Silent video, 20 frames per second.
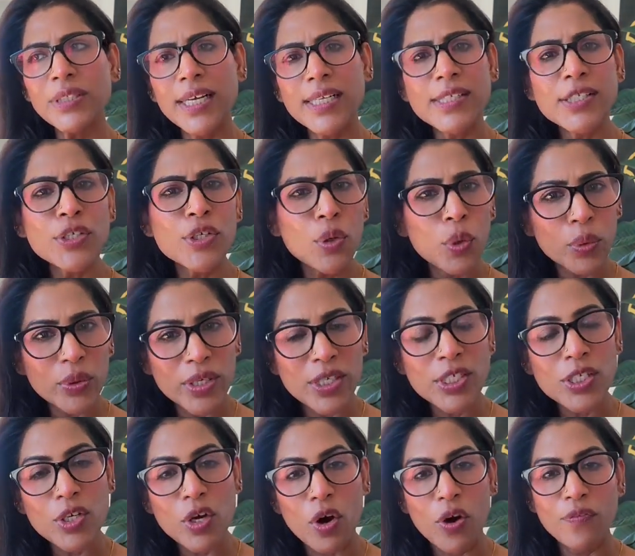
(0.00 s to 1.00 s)
What else? Your
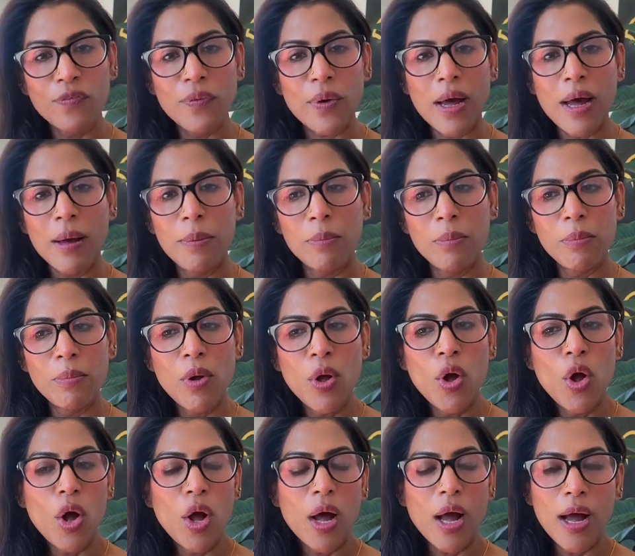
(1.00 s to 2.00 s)
risk of
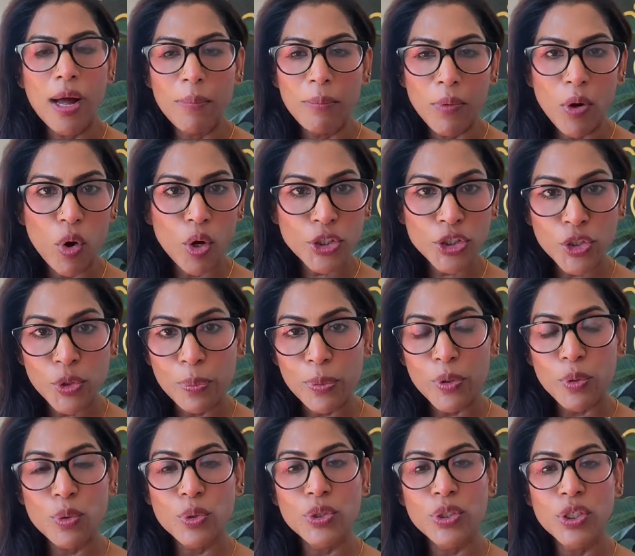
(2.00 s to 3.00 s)

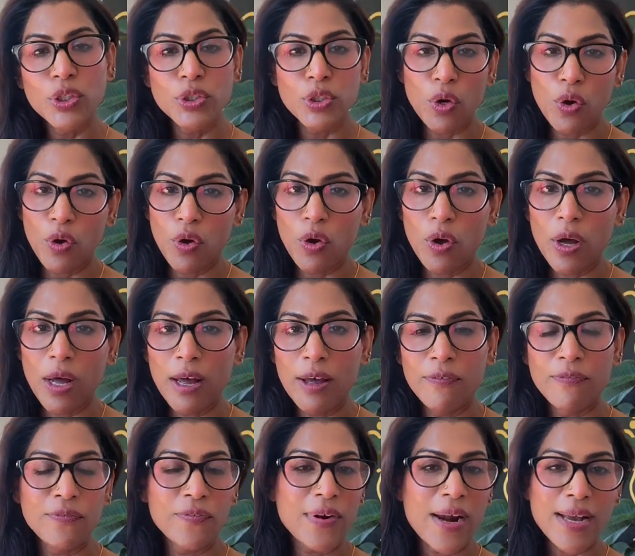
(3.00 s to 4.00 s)
osteoporosis
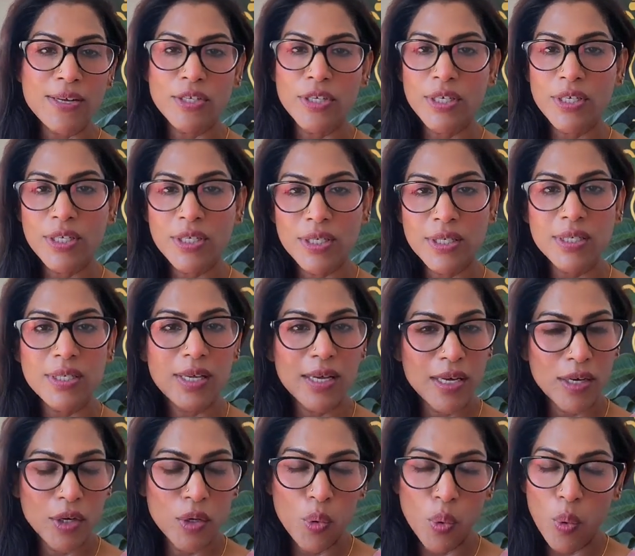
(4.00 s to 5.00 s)
or fractures
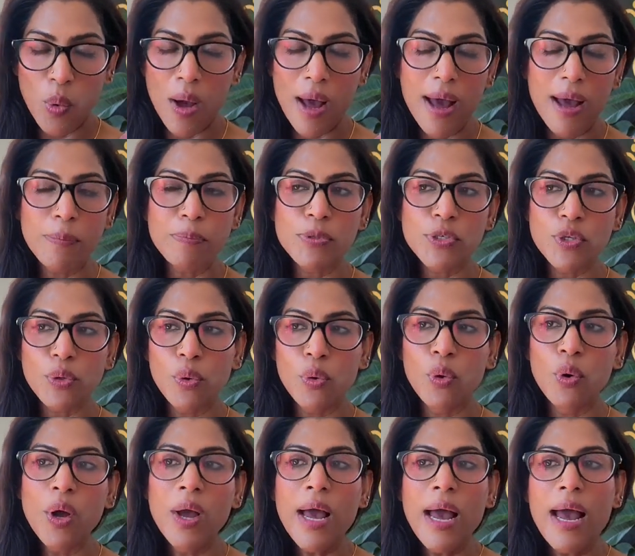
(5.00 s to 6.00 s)
go up.
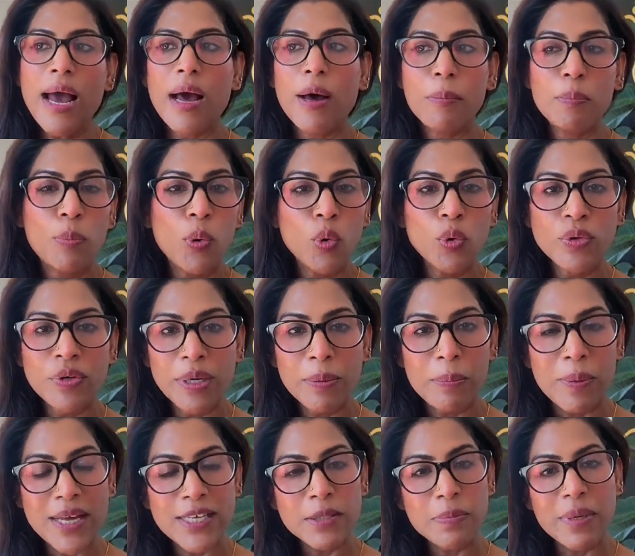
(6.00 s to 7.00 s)
So bone
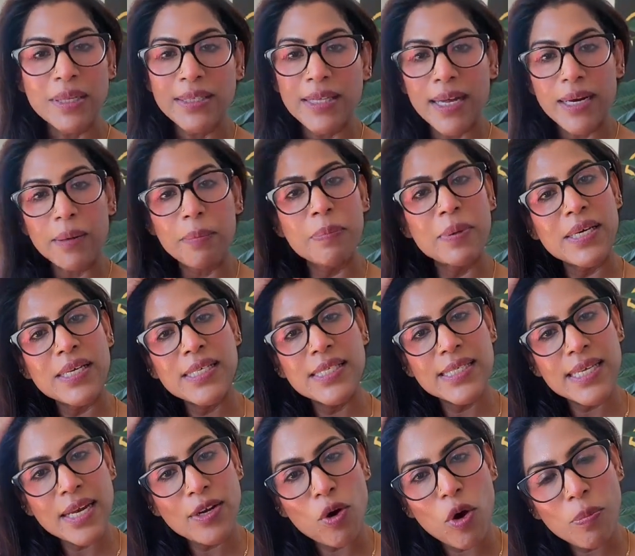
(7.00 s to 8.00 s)
replacement therapy
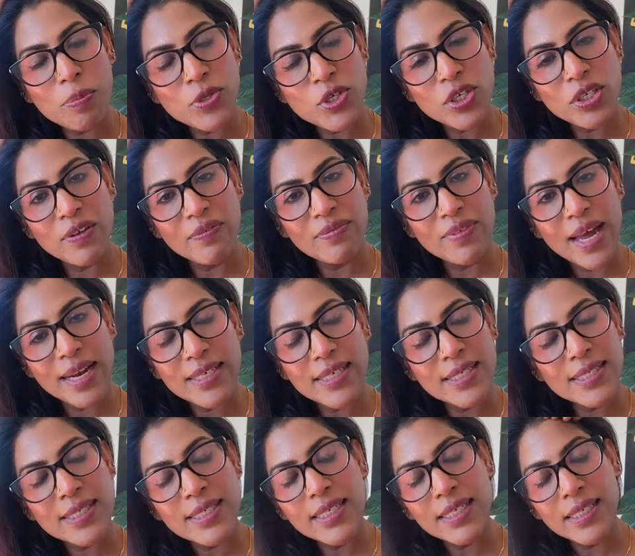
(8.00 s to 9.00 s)
is an option if
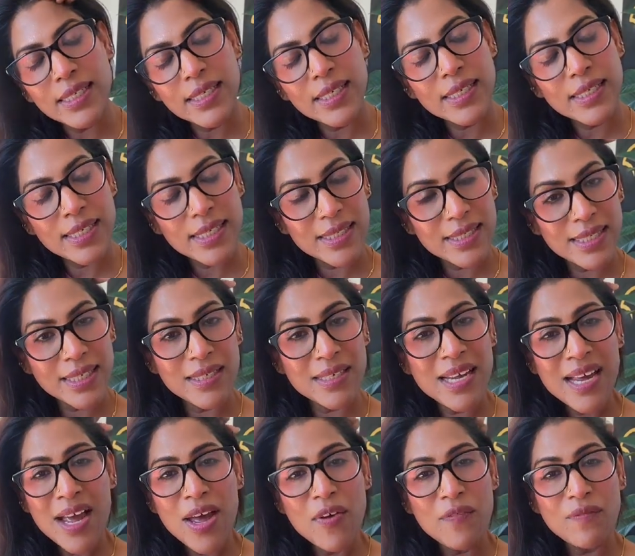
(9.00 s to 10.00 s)
that is the
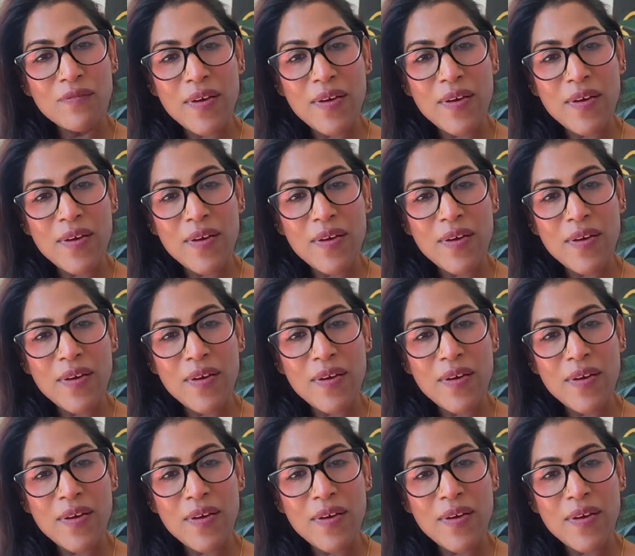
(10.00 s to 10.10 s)
reason.